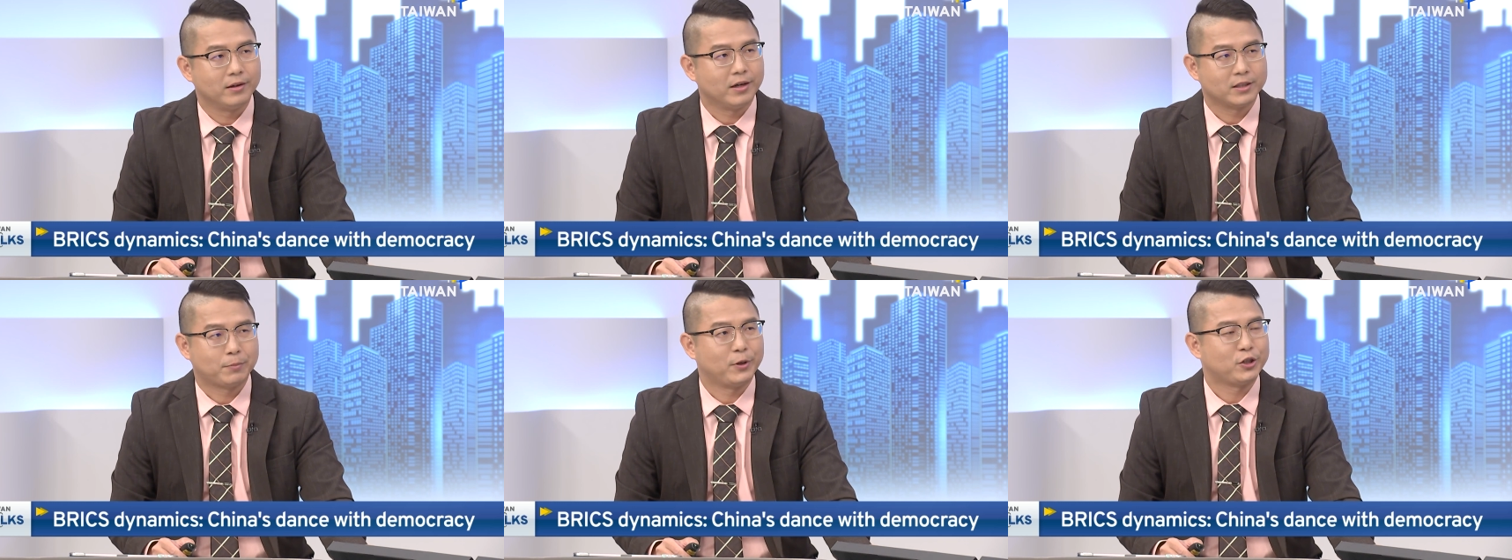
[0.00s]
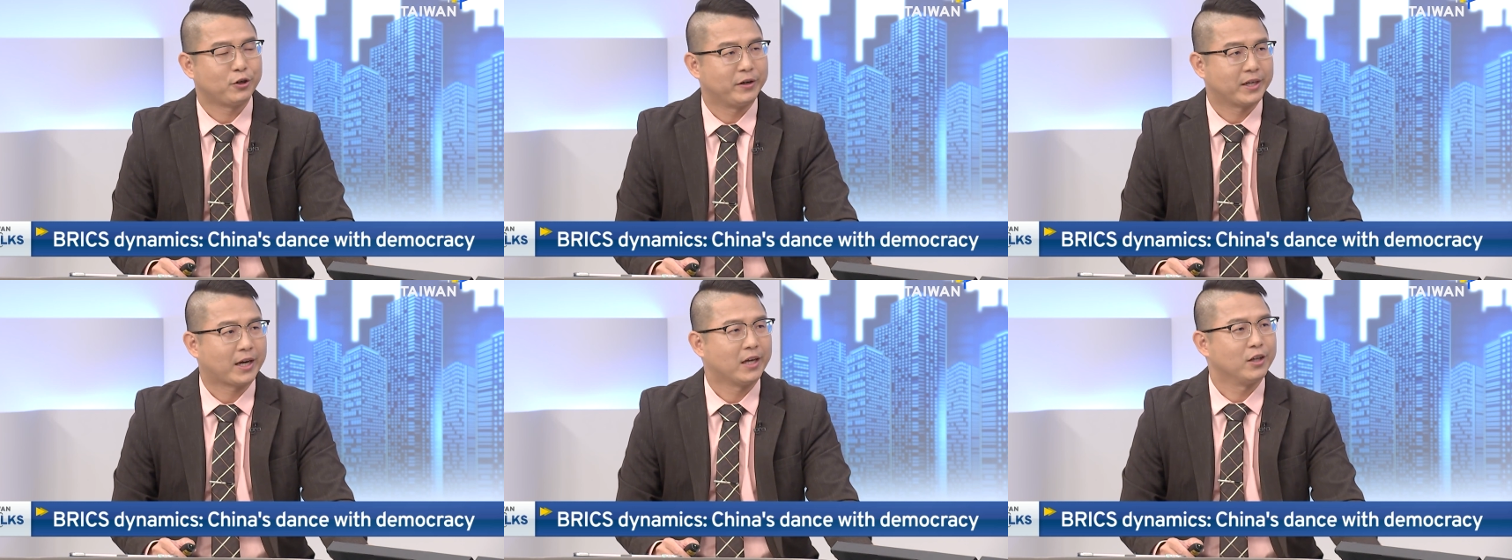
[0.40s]

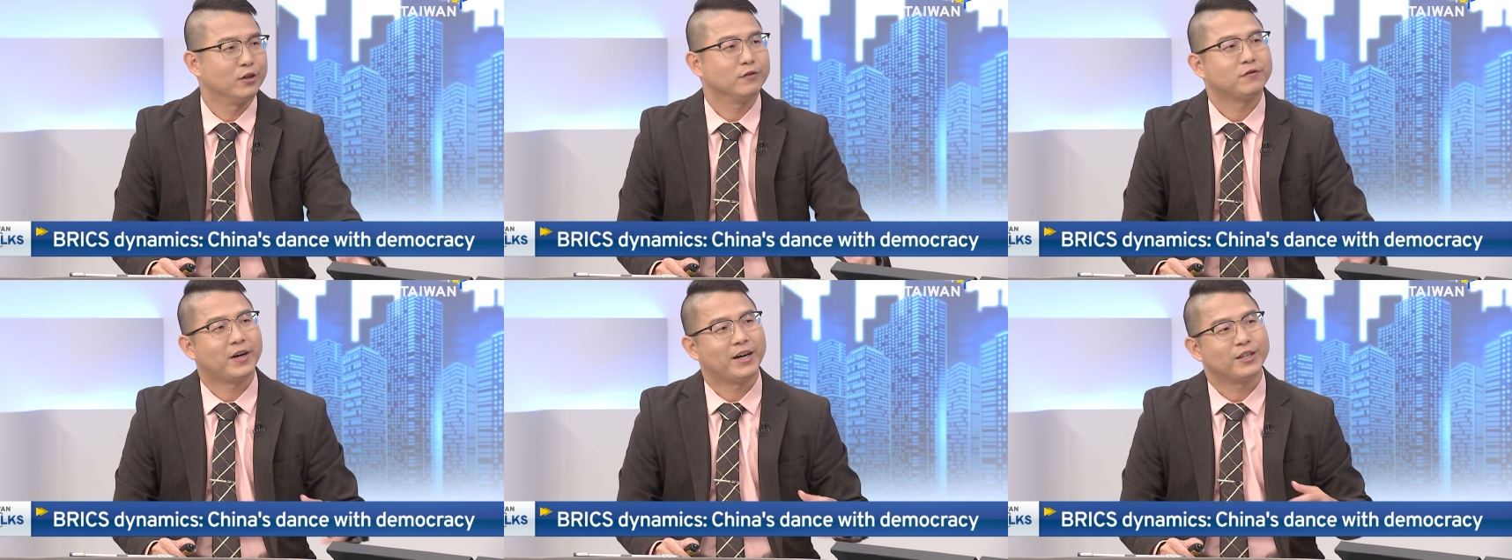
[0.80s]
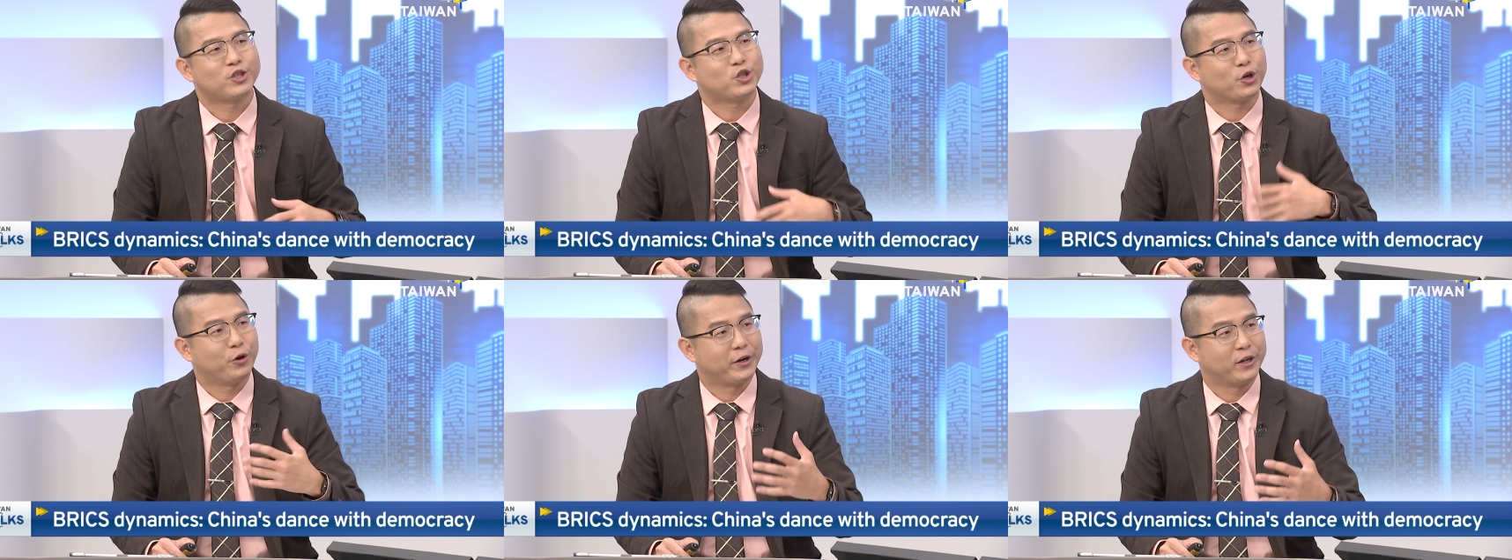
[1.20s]
especially kind of
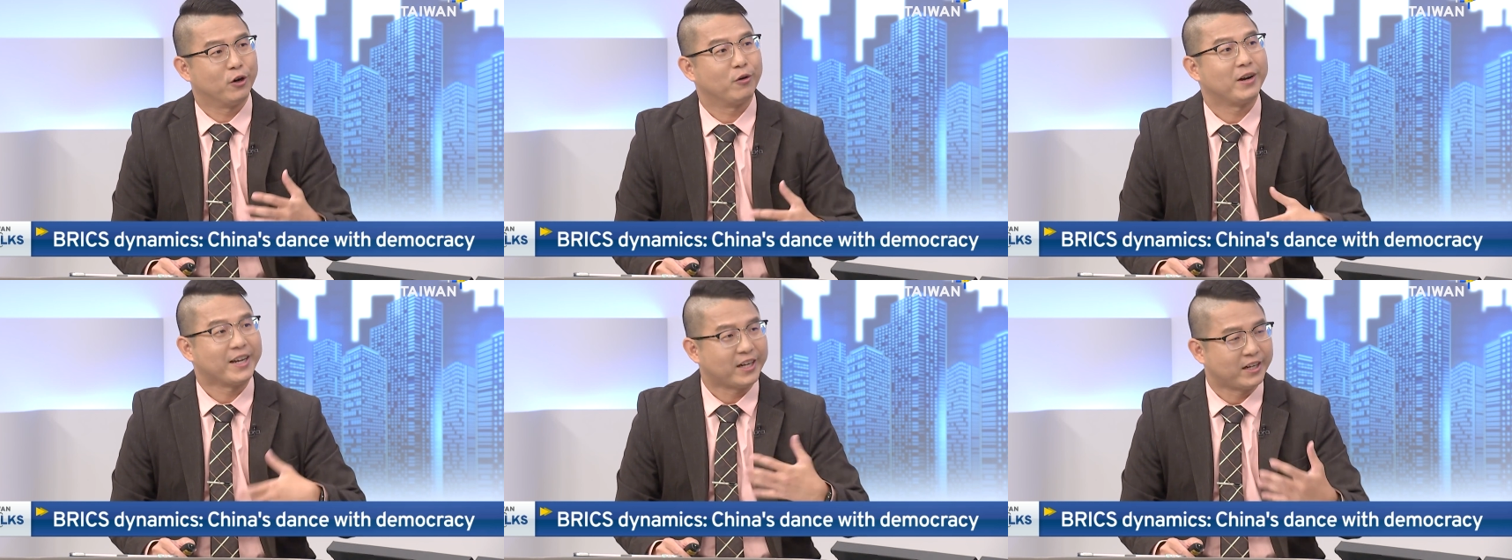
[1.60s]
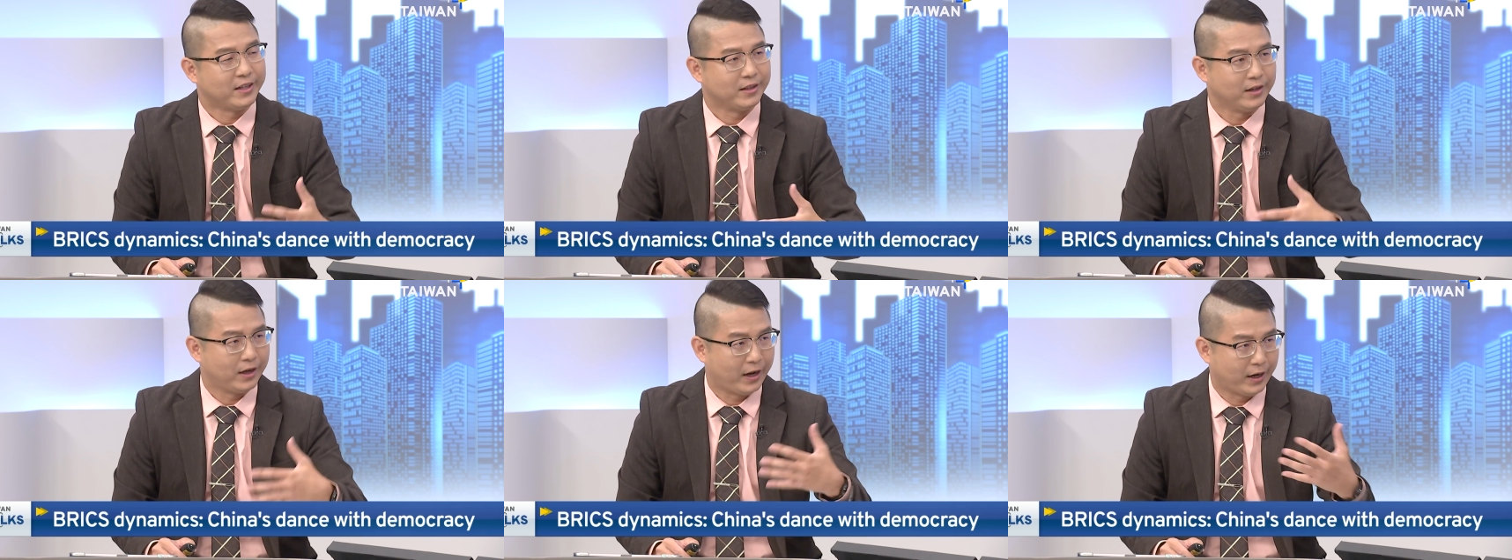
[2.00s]
join or
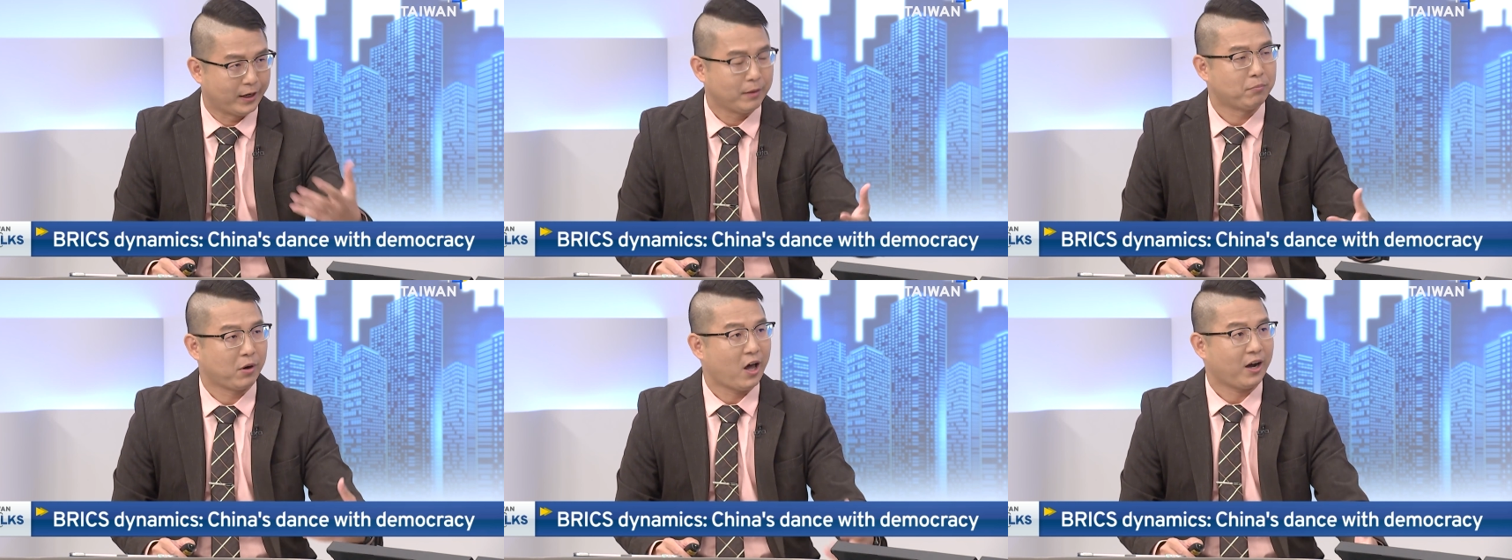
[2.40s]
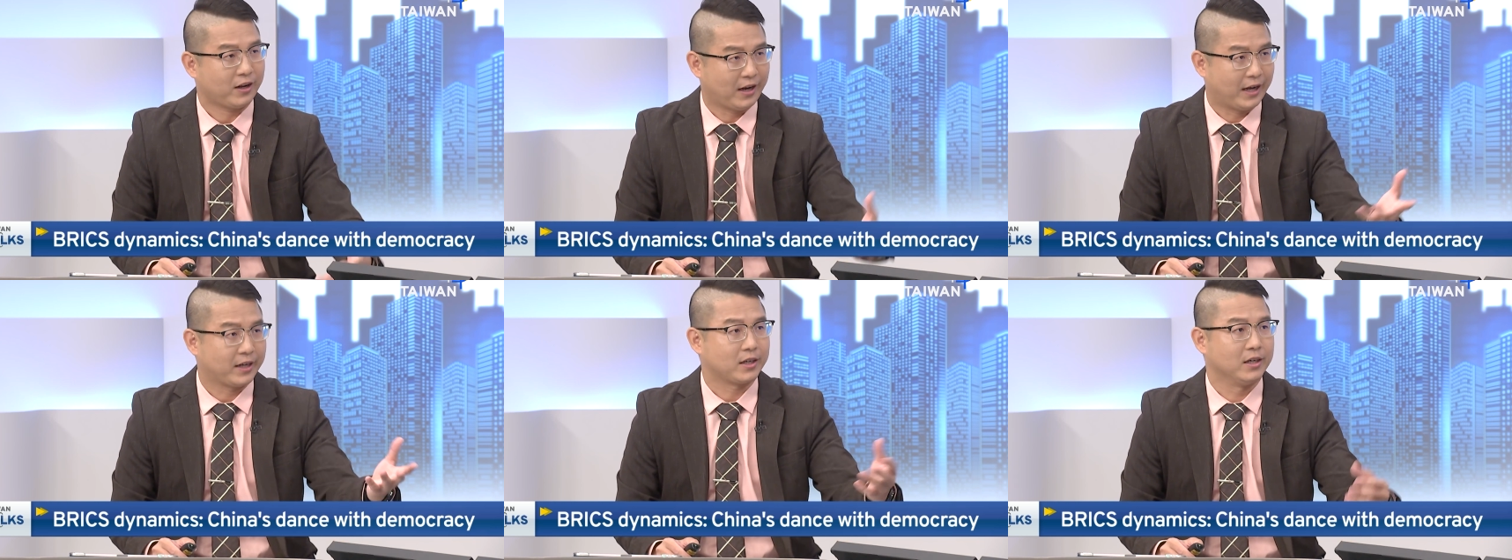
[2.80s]
leading a bloc
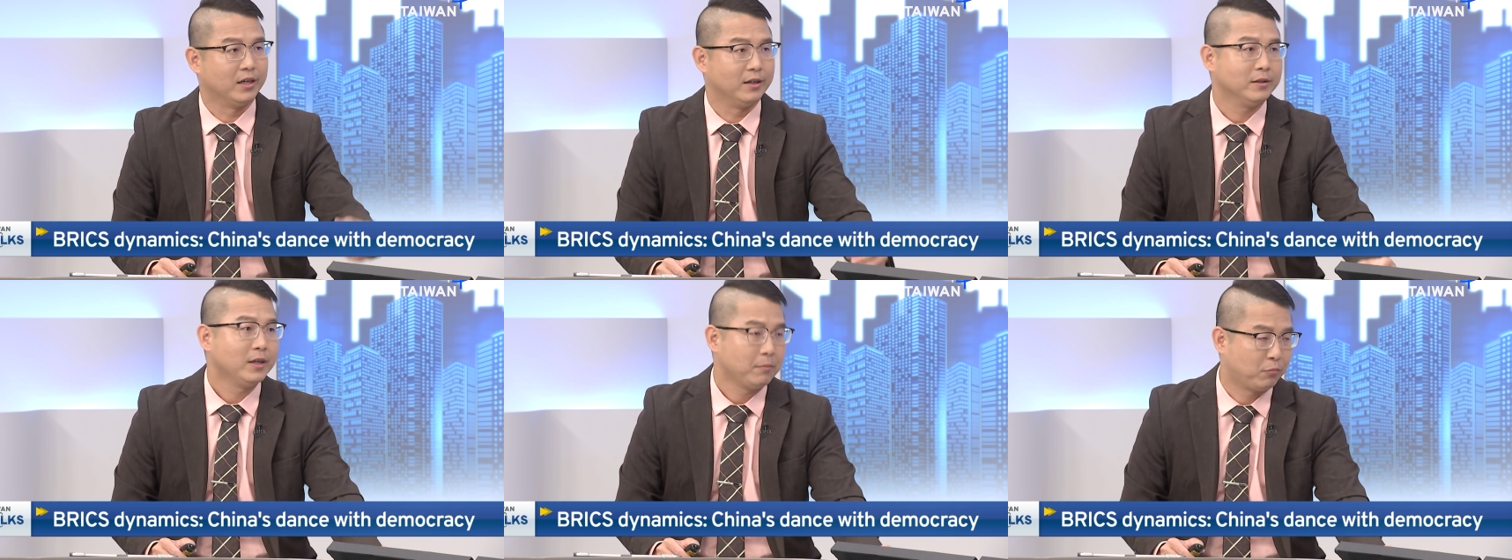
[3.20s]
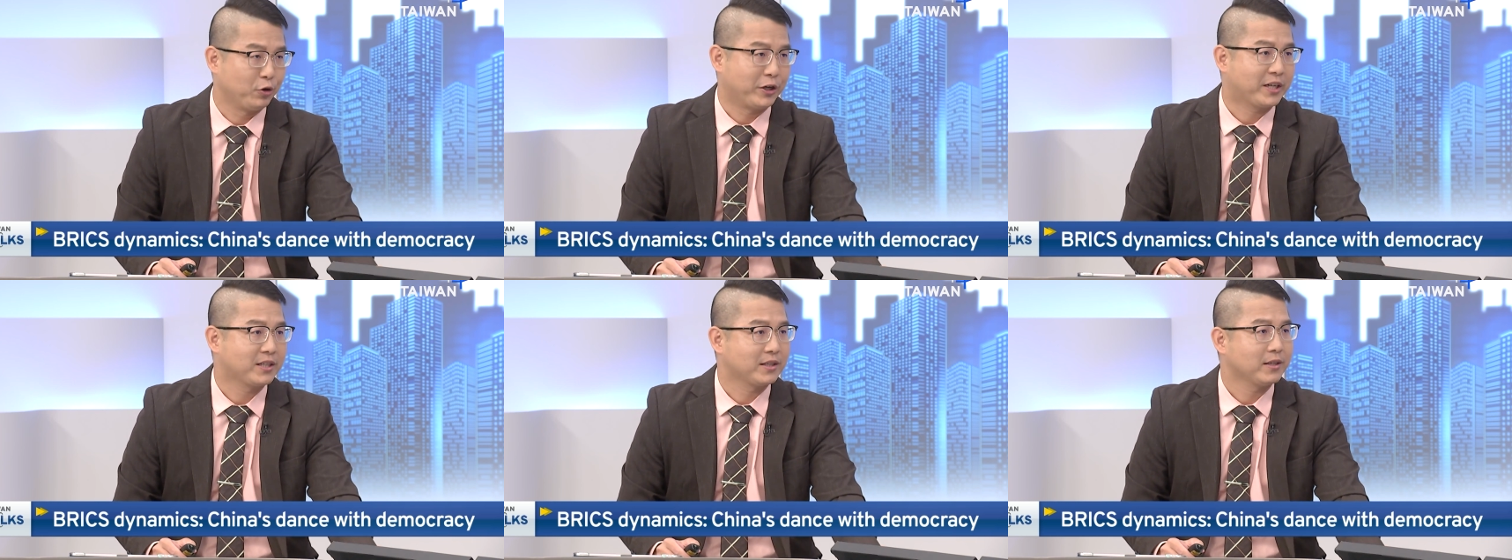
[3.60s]
like
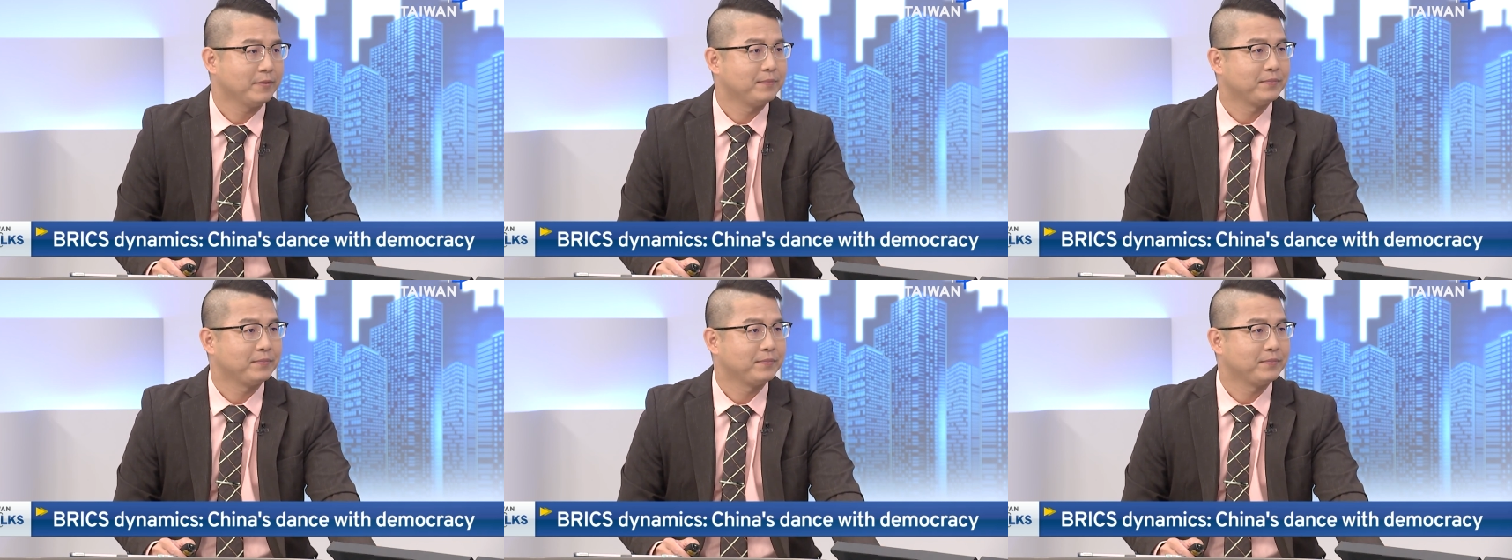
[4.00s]
BRICS?